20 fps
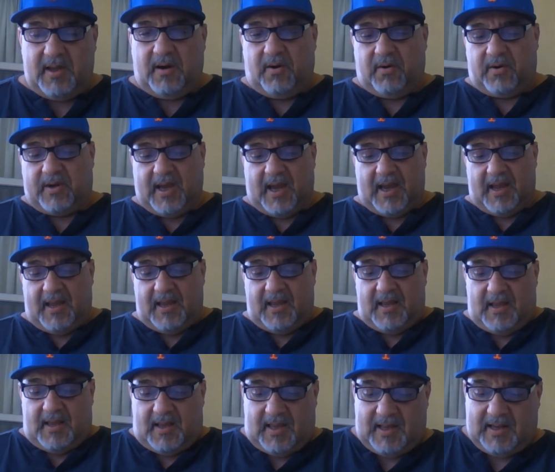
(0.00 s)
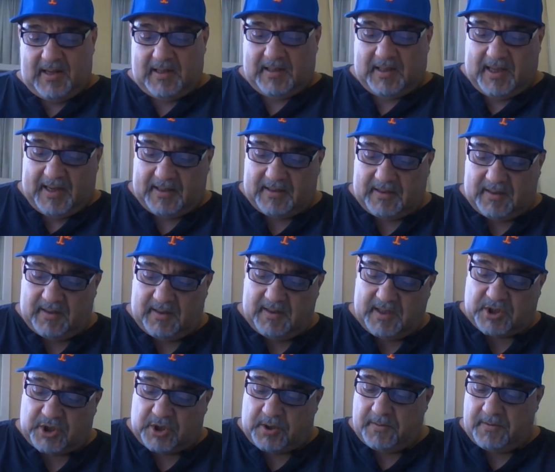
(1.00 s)
Okay? In length. They
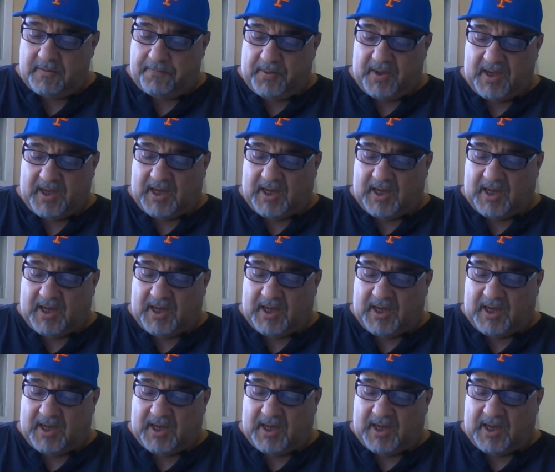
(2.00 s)
shouldn't be